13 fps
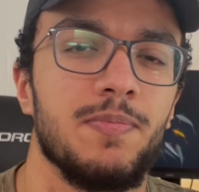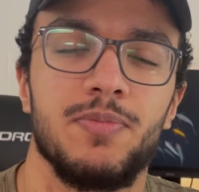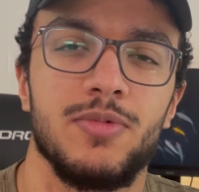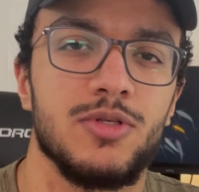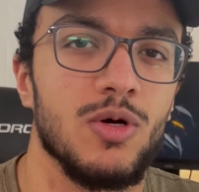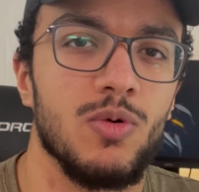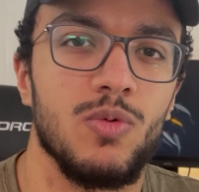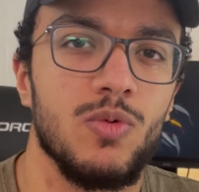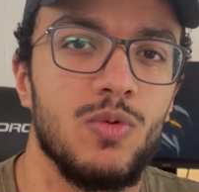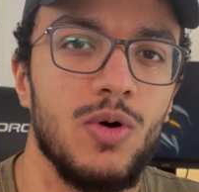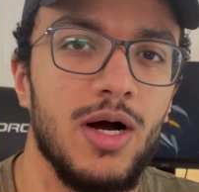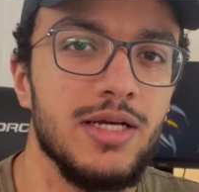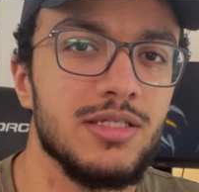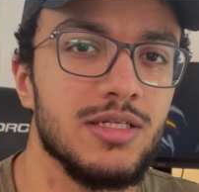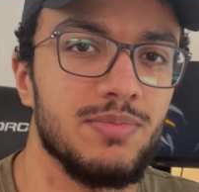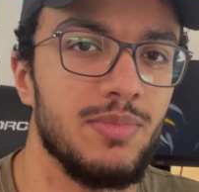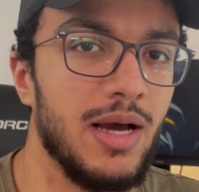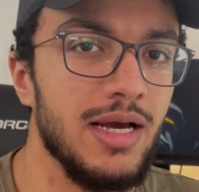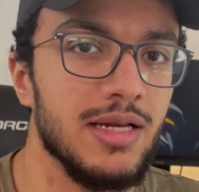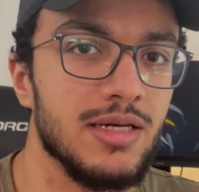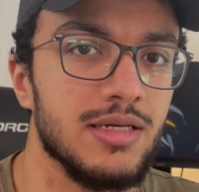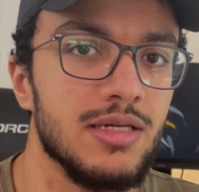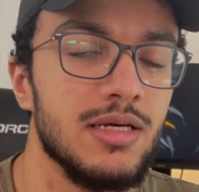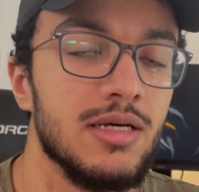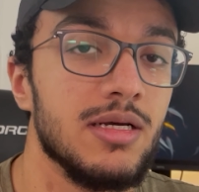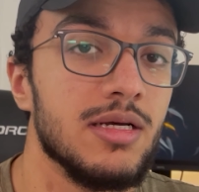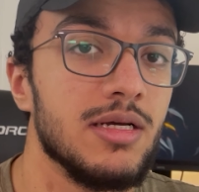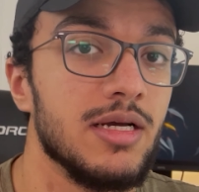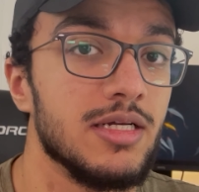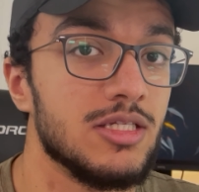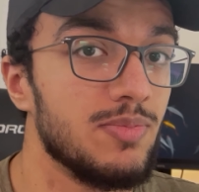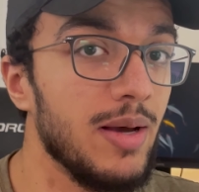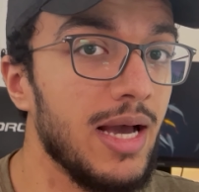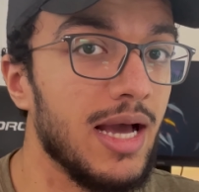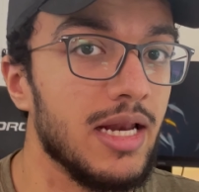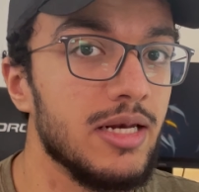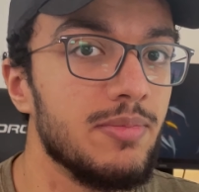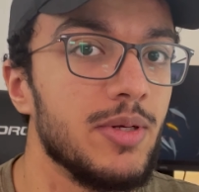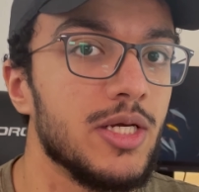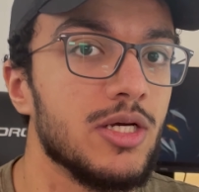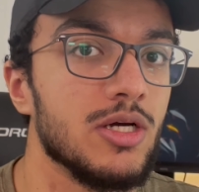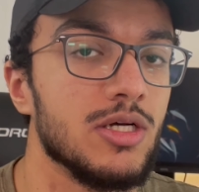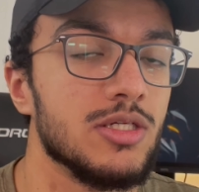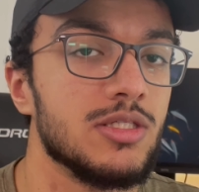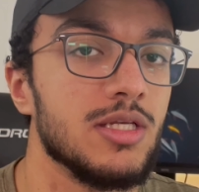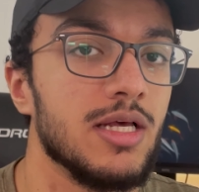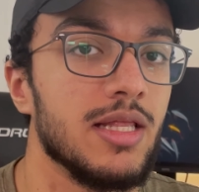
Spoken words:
So why is it banned? It's banned because